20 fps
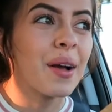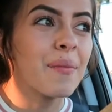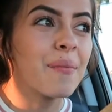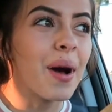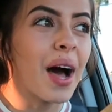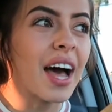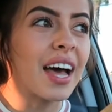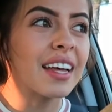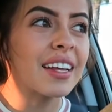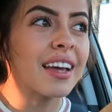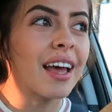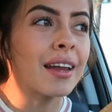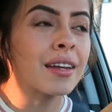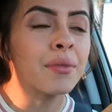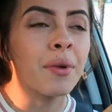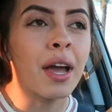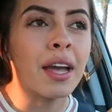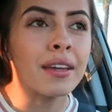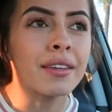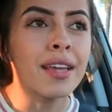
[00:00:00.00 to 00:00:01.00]
But
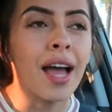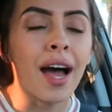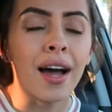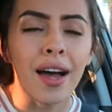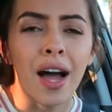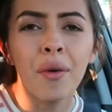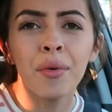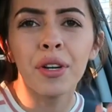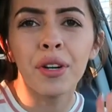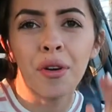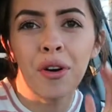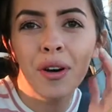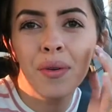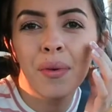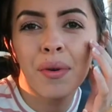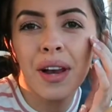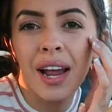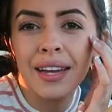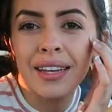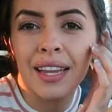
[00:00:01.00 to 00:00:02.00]
anyway, yeah, I'll record
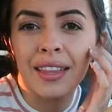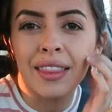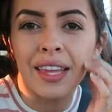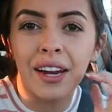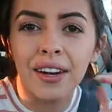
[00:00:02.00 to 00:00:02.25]
when I get